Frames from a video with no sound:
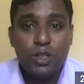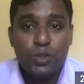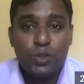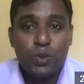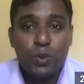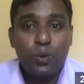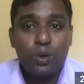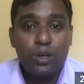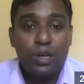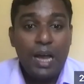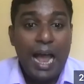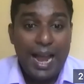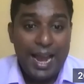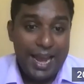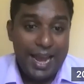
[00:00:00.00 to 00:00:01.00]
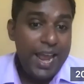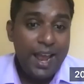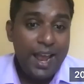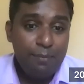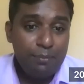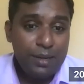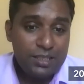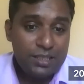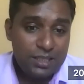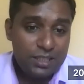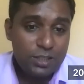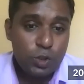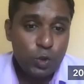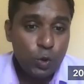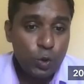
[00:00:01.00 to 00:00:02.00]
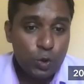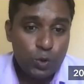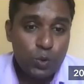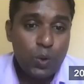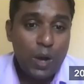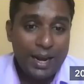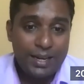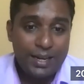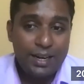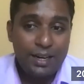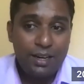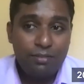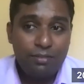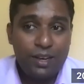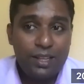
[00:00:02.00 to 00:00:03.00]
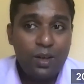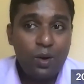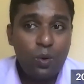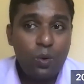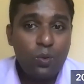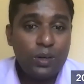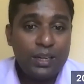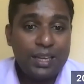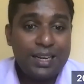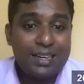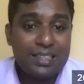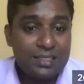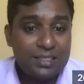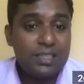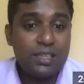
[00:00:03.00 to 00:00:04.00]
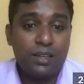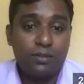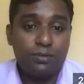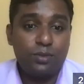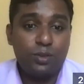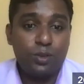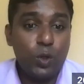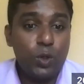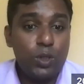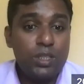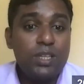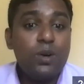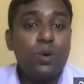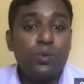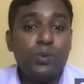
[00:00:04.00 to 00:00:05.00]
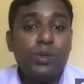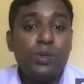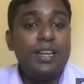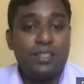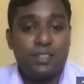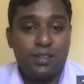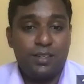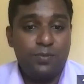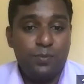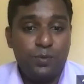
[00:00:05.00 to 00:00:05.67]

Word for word: So AMH is used to identify the ovarian reserve, not the ovulation.